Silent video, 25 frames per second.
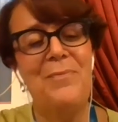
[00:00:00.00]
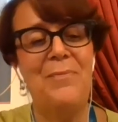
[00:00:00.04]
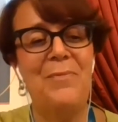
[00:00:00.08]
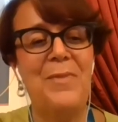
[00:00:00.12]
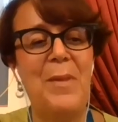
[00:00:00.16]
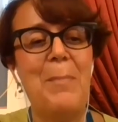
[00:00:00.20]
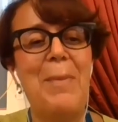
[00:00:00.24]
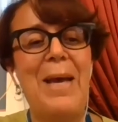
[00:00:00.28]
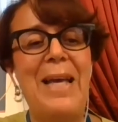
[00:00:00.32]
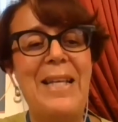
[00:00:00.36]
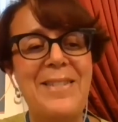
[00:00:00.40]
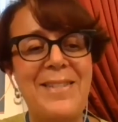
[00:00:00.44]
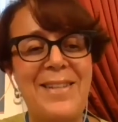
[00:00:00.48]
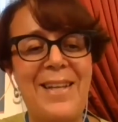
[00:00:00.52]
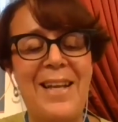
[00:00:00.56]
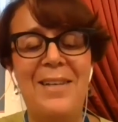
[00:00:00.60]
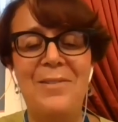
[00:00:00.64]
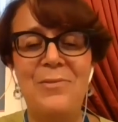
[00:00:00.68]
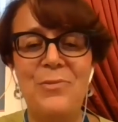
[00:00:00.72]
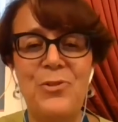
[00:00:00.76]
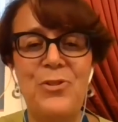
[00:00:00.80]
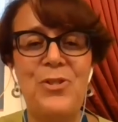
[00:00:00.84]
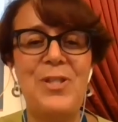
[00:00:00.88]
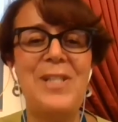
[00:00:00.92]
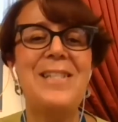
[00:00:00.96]
the best
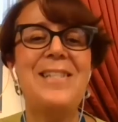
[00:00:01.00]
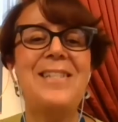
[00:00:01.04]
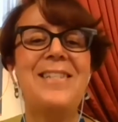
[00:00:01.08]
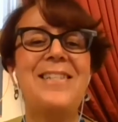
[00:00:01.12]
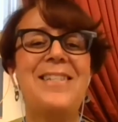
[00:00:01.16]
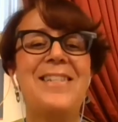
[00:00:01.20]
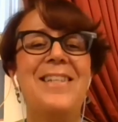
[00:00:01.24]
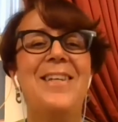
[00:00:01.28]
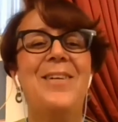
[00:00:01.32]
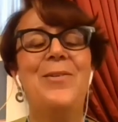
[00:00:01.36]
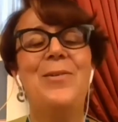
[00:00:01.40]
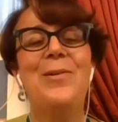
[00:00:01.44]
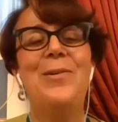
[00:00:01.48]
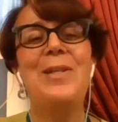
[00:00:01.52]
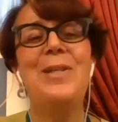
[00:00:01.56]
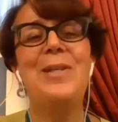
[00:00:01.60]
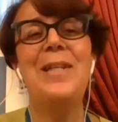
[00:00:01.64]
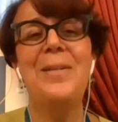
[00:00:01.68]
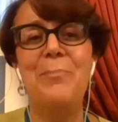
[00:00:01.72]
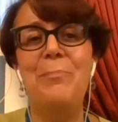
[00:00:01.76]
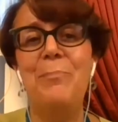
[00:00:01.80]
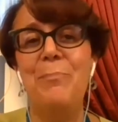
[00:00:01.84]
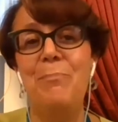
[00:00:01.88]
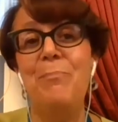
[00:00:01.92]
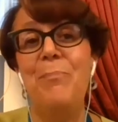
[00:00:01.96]
countries, or
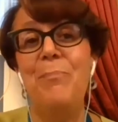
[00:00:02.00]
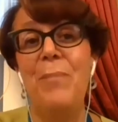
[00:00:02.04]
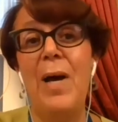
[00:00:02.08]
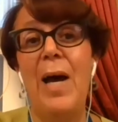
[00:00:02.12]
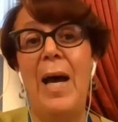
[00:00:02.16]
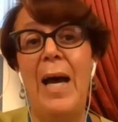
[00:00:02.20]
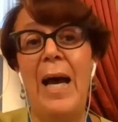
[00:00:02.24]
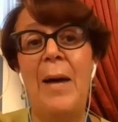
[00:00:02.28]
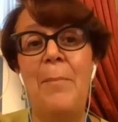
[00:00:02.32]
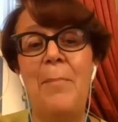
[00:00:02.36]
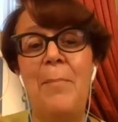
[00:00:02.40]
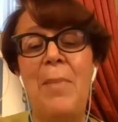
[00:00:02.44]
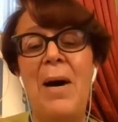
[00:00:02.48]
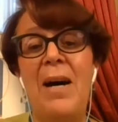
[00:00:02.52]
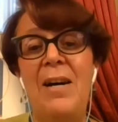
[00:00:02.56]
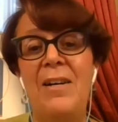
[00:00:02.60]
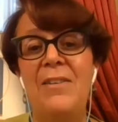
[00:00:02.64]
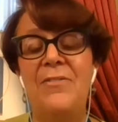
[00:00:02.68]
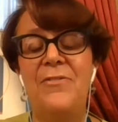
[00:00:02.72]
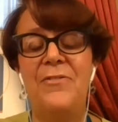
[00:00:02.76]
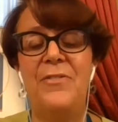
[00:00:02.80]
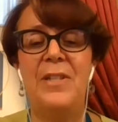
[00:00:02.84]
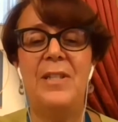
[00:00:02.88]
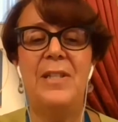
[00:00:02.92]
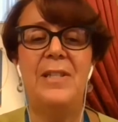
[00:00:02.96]

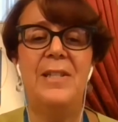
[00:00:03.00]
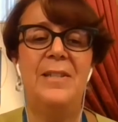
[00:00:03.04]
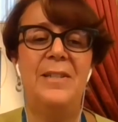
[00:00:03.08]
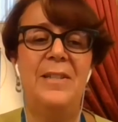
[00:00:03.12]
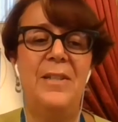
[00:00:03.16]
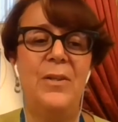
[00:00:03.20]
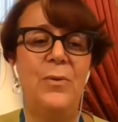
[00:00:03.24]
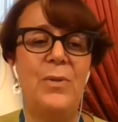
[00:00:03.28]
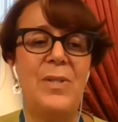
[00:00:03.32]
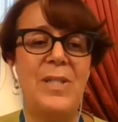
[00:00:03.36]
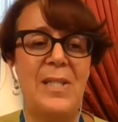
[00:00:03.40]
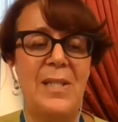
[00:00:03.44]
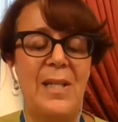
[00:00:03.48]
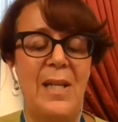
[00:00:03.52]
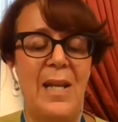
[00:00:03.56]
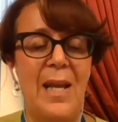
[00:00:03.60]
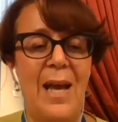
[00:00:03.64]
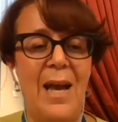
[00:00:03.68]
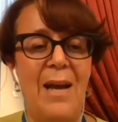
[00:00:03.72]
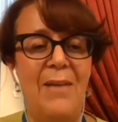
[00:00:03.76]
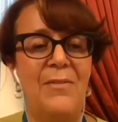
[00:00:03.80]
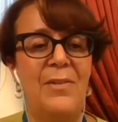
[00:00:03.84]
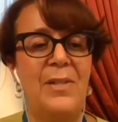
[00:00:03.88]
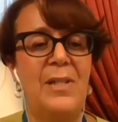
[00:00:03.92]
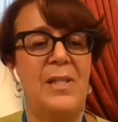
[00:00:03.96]
above the OECD
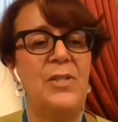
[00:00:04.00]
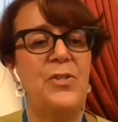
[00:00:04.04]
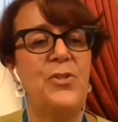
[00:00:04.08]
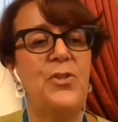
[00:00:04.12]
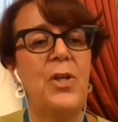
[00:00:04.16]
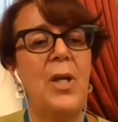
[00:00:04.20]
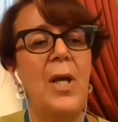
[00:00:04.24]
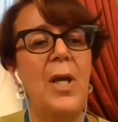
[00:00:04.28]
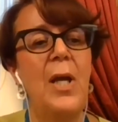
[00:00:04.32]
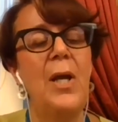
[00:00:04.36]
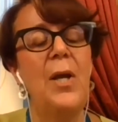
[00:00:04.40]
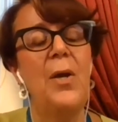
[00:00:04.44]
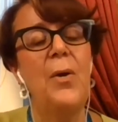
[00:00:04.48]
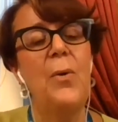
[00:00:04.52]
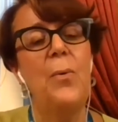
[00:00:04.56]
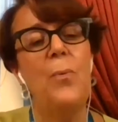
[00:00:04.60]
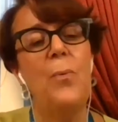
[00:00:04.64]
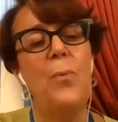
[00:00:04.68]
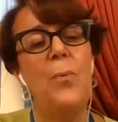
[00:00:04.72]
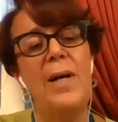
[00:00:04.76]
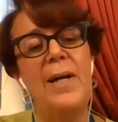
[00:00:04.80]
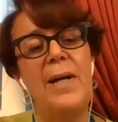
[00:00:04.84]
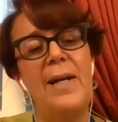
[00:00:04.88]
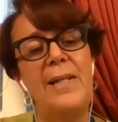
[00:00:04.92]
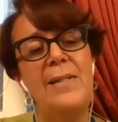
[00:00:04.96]
average,
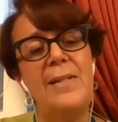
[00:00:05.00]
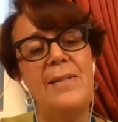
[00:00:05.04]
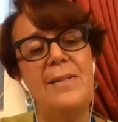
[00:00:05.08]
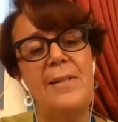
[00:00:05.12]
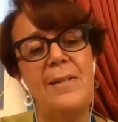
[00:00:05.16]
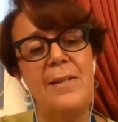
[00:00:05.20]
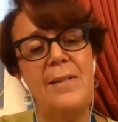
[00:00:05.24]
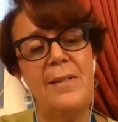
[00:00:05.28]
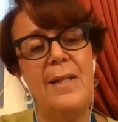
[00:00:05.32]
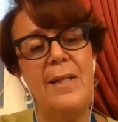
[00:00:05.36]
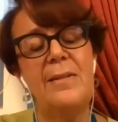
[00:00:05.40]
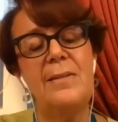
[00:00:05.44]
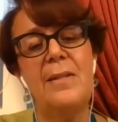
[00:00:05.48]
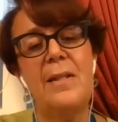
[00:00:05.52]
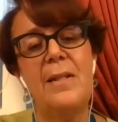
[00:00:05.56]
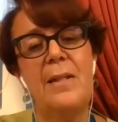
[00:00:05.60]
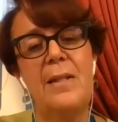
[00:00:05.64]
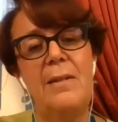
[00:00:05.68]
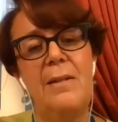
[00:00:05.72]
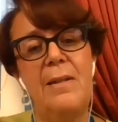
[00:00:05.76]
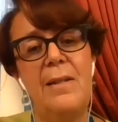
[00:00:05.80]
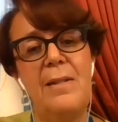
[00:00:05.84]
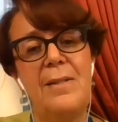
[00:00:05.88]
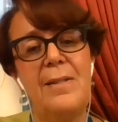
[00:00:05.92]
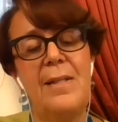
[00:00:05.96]
whereas the Center
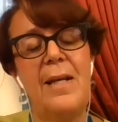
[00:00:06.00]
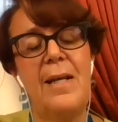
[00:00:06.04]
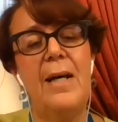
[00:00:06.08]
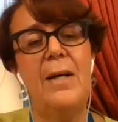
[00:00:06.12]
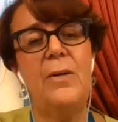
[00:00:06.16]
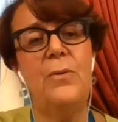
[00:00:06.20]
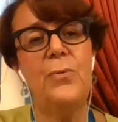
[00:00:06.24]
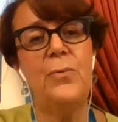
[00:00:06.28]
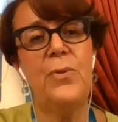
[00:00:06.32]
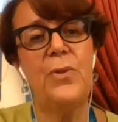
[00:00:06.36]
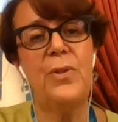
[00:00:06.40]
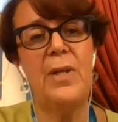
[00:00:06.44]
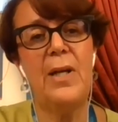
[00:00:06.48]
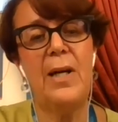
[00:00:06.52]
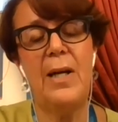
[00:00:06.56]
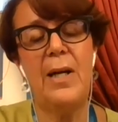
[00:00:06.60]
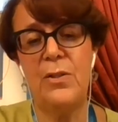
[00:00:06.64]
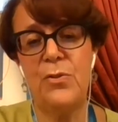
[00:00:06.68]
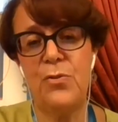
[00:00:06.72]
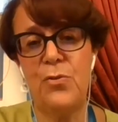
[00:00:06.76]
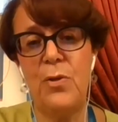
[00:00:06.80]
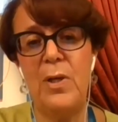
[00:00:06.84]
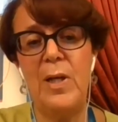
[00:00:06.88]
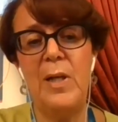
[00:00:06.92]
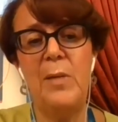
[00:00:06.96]
and the South are
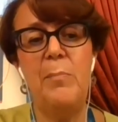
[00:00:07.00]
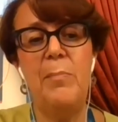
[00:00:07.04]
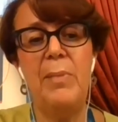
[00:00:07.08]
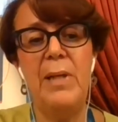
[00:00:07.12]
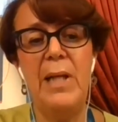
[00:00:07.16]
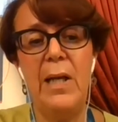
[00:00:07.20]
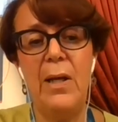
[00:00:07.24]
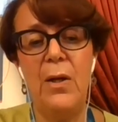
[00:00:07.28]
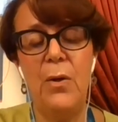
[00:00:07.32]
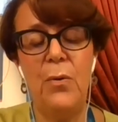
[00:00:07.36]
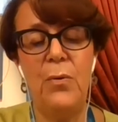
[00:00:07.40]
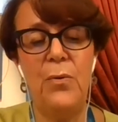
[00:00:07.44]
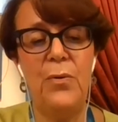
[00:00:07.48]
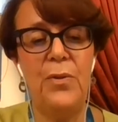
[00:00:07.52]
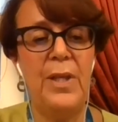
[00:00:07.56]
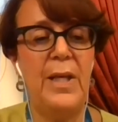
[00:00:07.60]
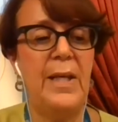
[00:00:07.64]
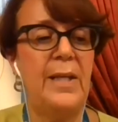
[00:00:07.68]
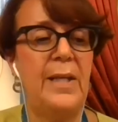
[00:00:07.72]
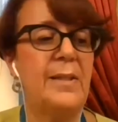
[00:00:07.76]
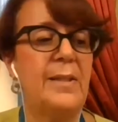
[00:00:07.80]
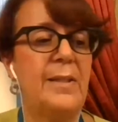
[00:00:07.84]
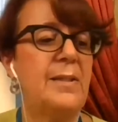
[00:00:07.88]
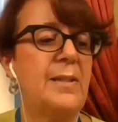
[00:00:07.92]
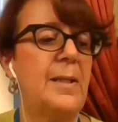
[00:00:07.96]
actually below
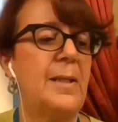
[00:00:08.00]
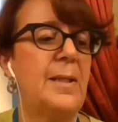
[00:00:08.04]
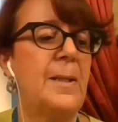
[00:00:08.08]
that.